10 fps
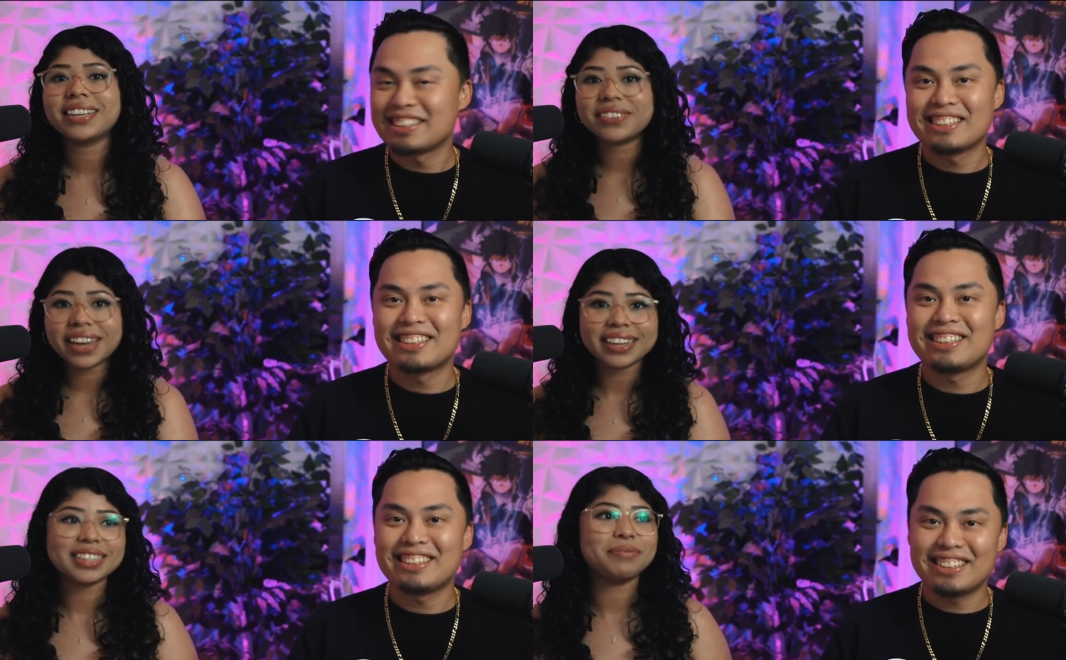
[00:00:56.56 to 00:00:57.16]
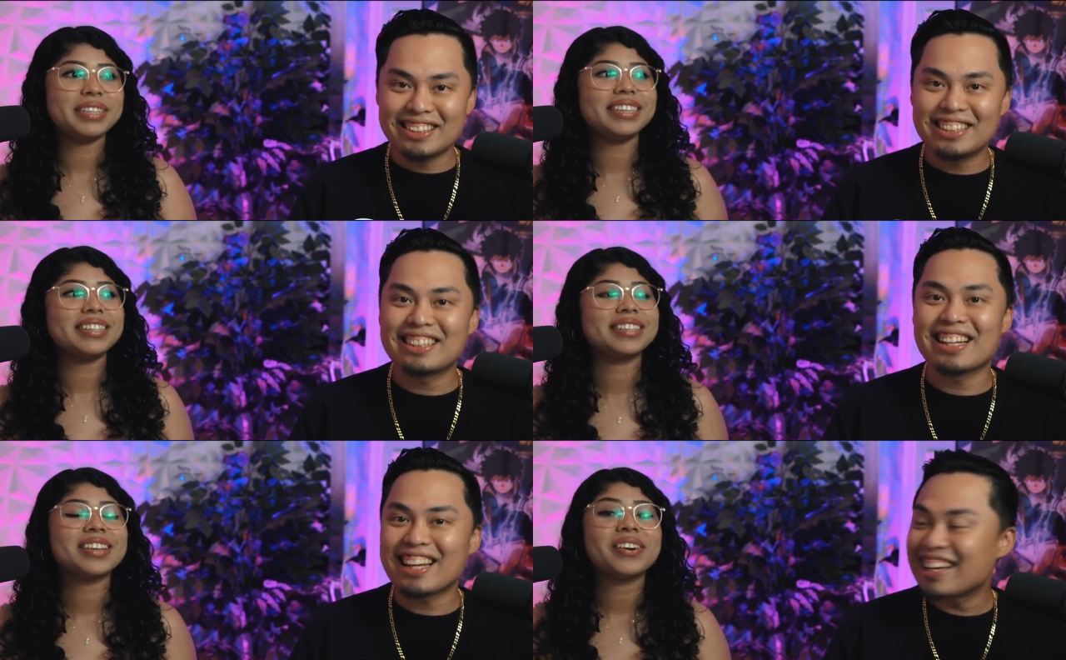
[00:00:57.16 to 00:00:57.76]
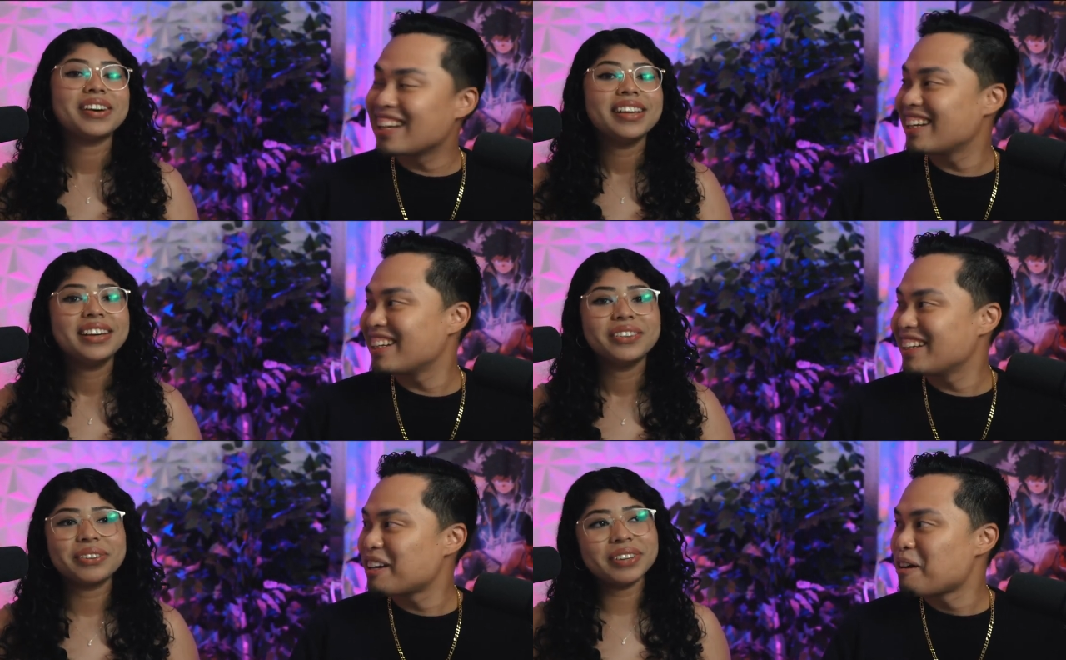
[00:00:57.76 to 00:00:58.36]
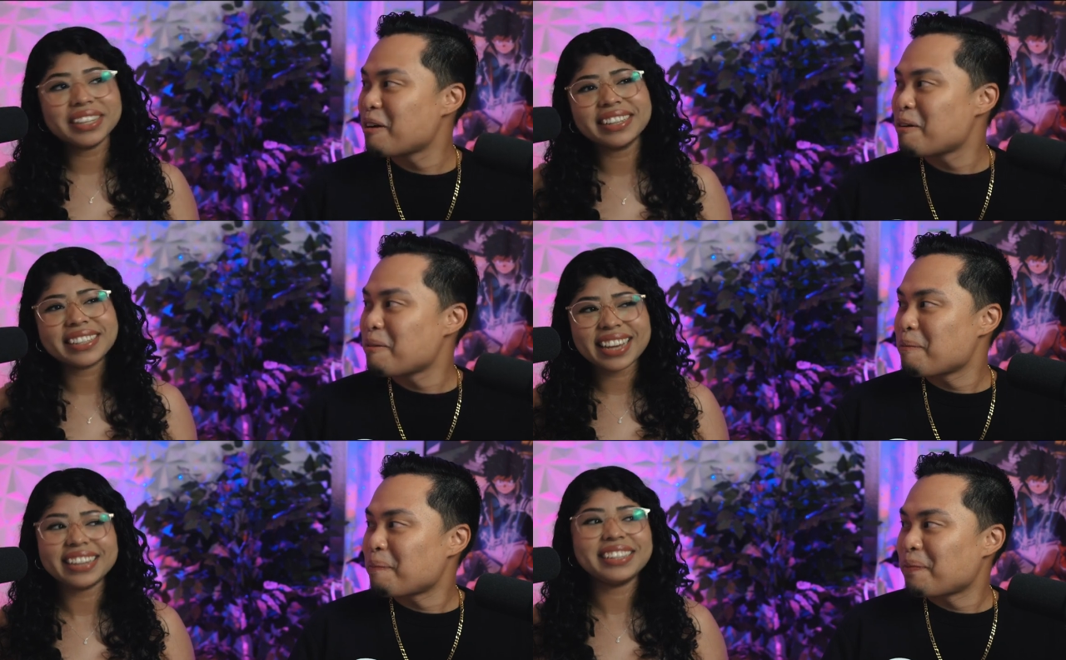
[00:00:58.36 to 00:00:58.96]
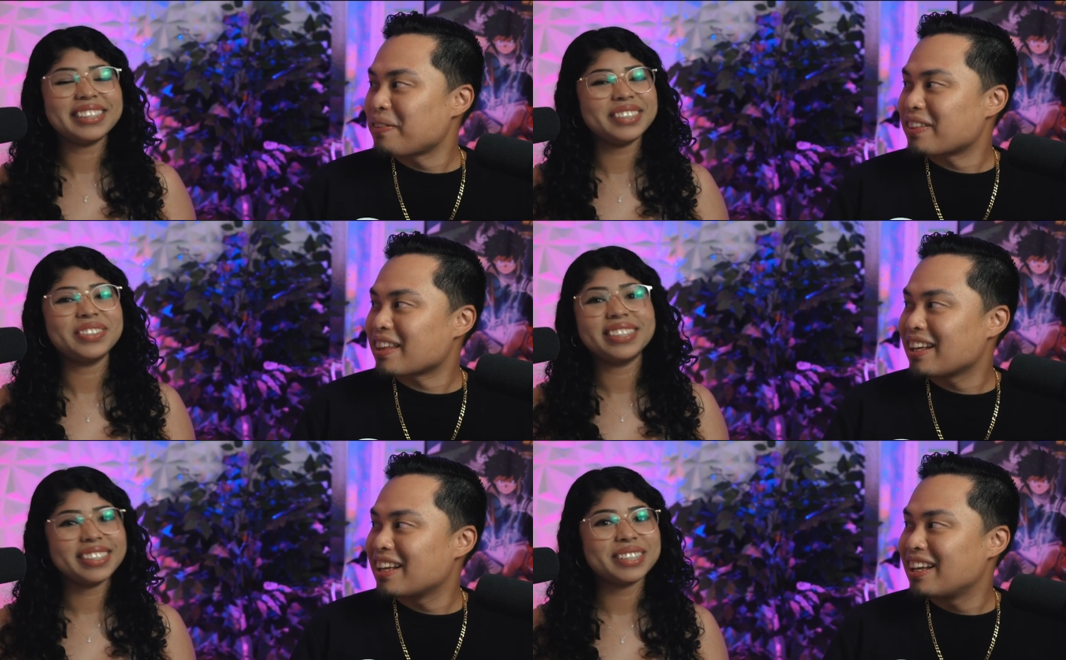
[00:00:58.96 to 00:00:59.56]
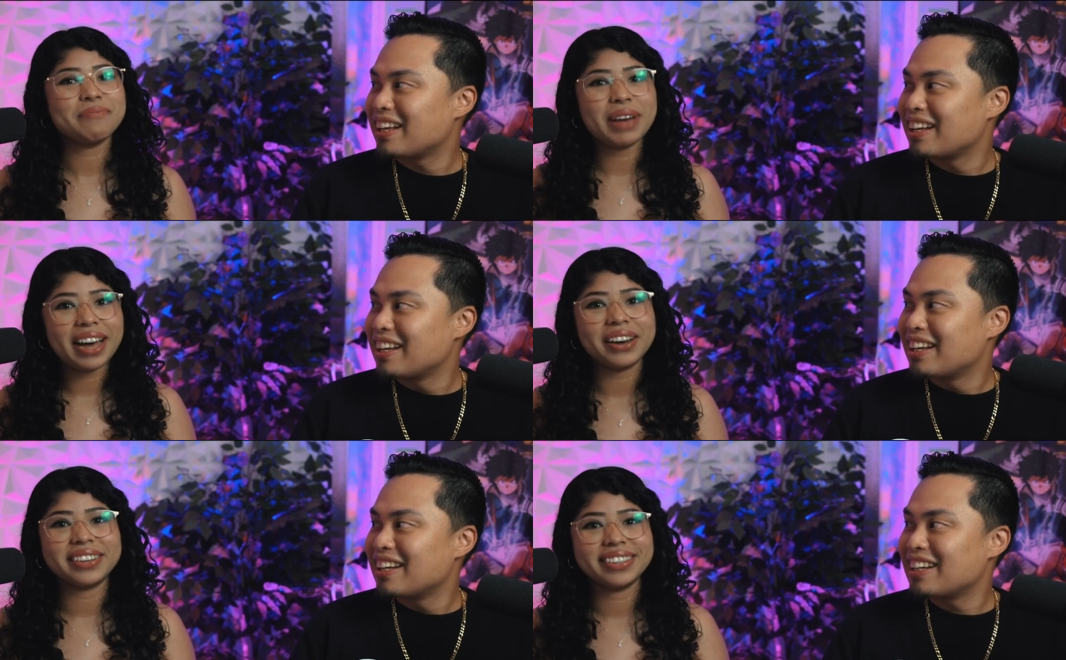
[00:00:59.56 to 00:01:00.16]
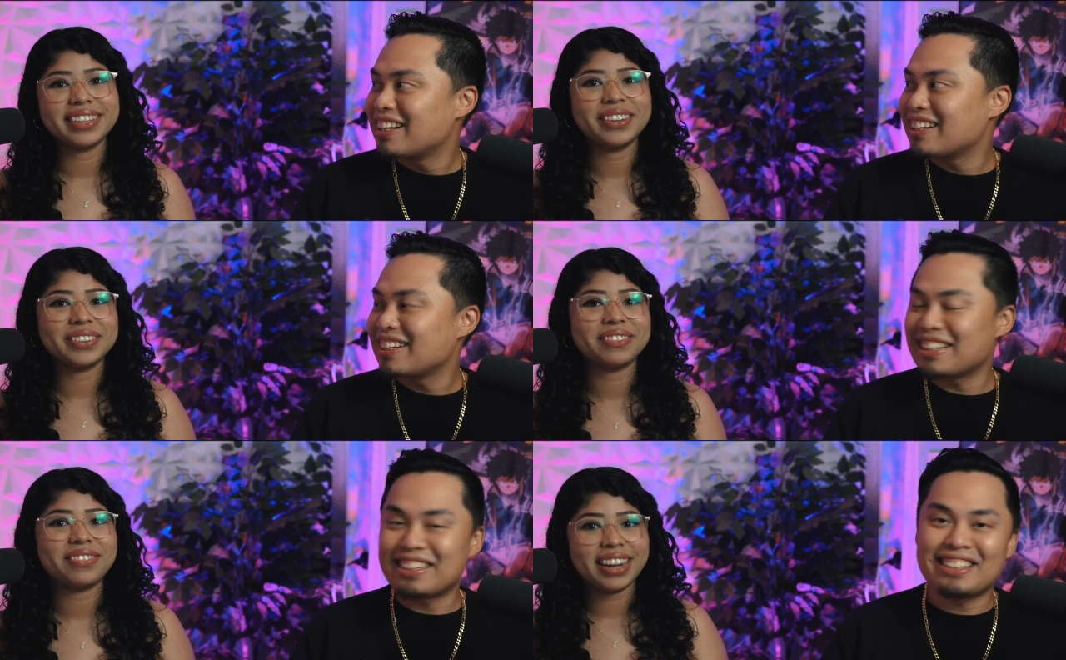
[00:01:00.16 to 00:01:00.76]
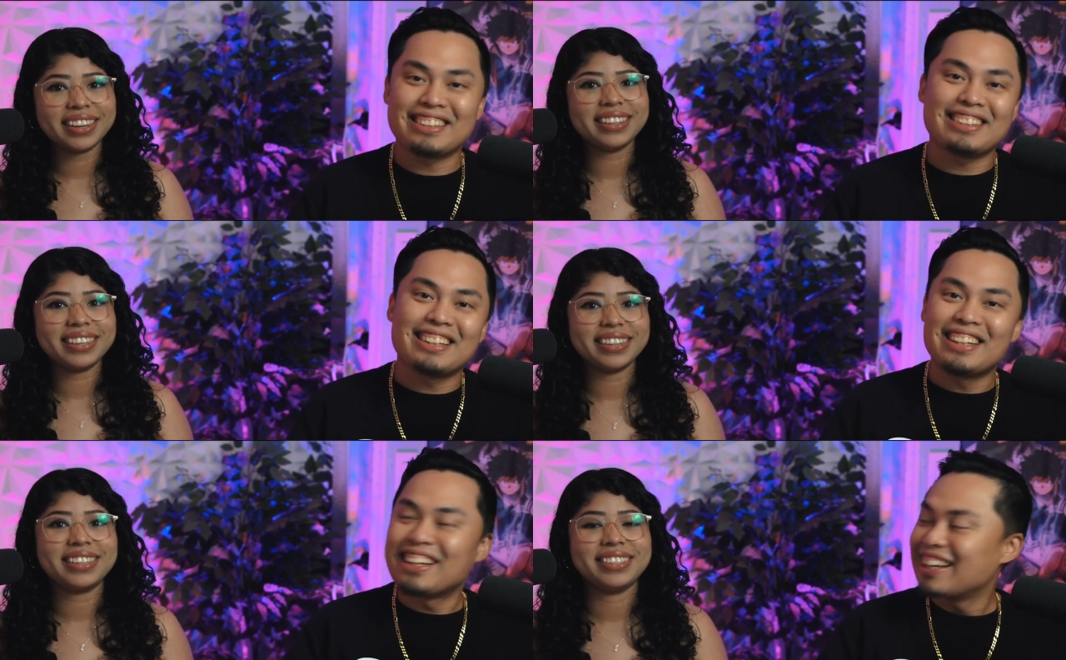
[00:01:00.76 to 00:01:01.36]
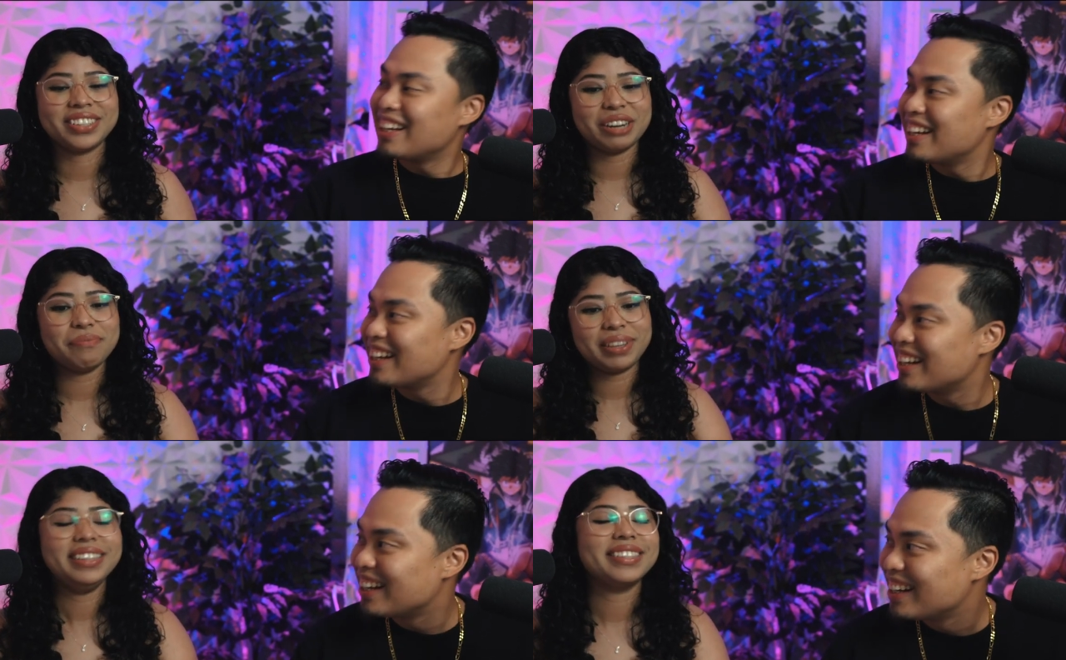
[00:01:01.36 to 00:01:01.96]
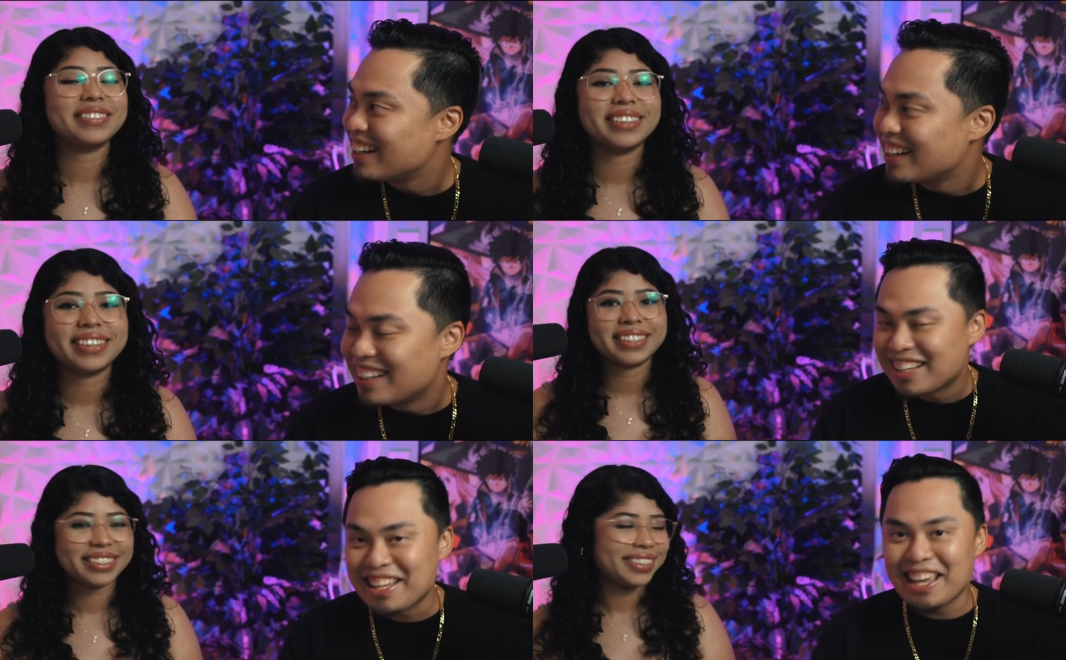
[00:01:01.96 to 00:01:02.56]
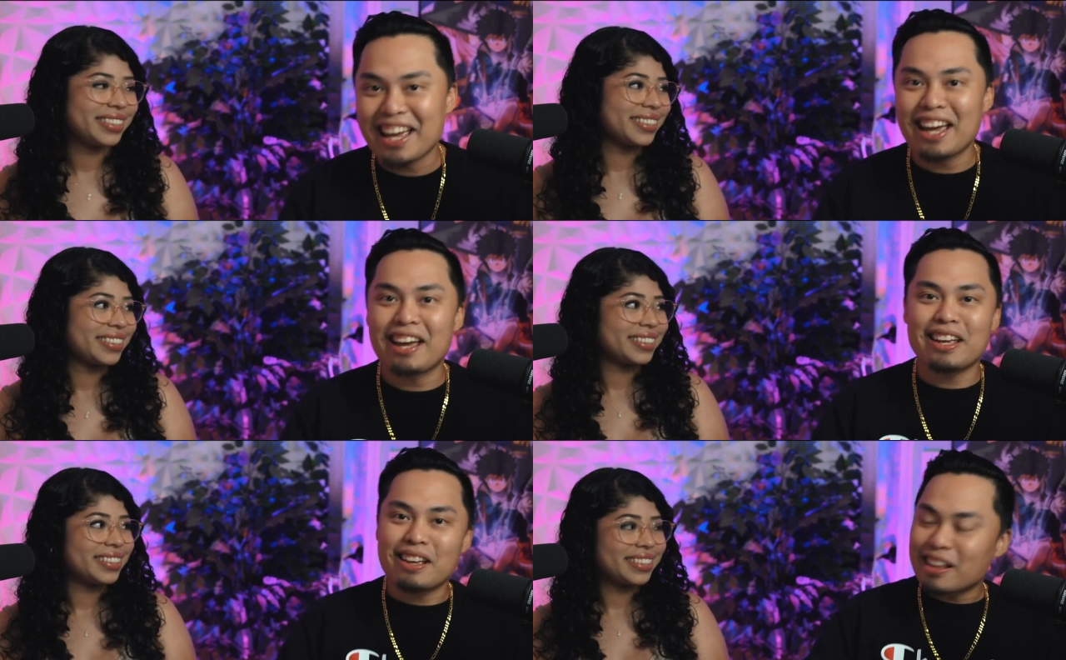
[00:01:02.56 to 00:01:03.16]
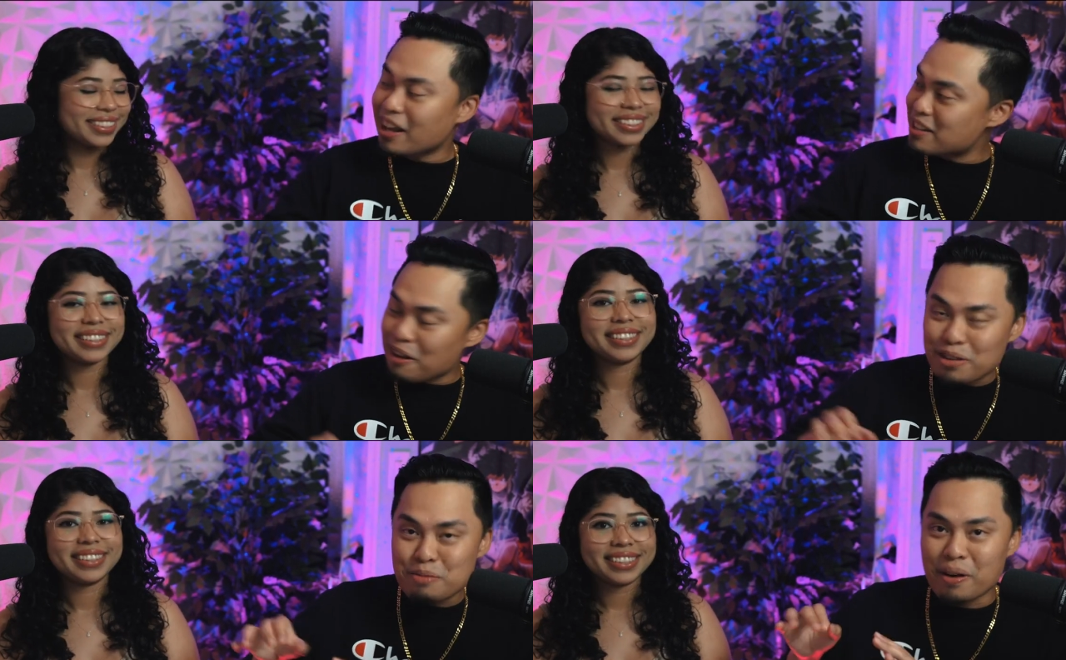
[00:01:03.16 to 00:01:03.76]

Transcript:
Speaker 1: like react to Bleach. Yeah. So we're really excited to see what this is about. You know, we're finally gonna jump into it.
Speaker 2: Yeah, eh, like Seven's